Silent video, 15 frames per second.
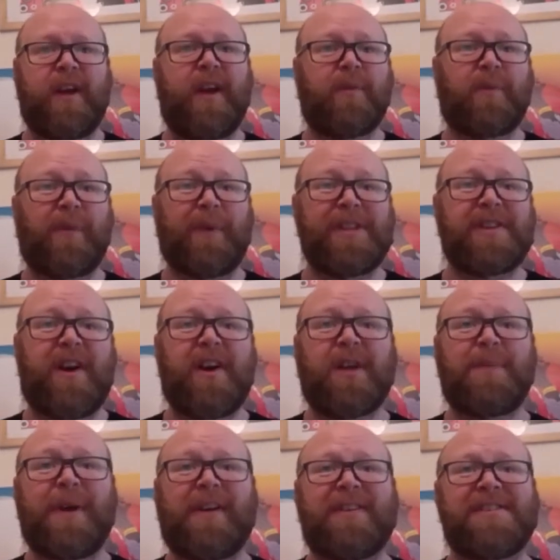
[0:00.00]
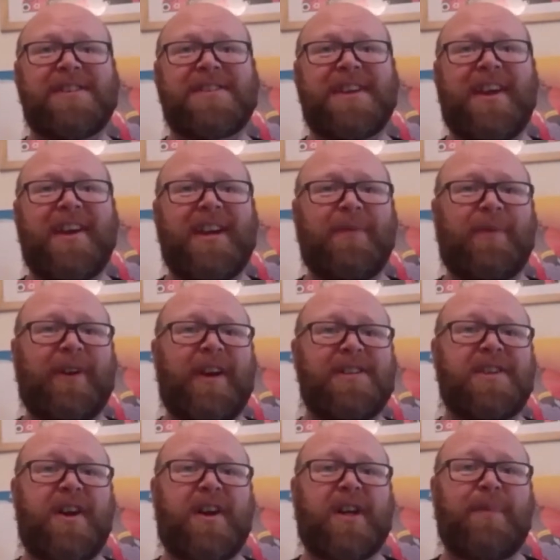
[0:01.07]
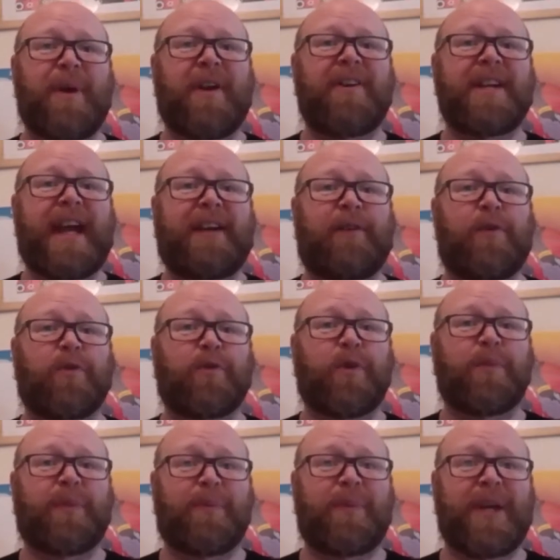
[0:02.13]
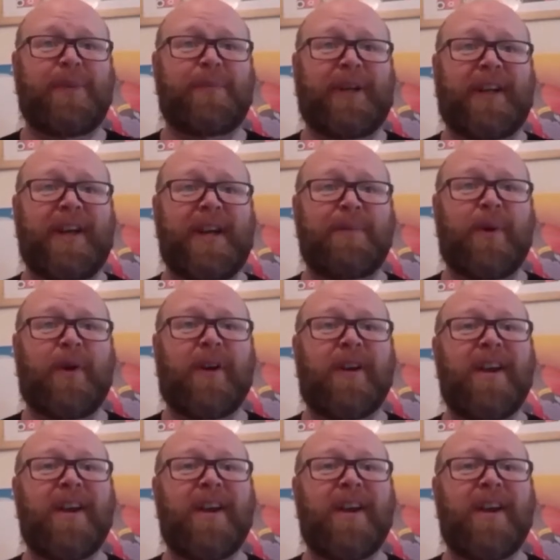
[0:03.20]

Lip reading: When we talk about our society, we're not talking about a narrow group of people anymore.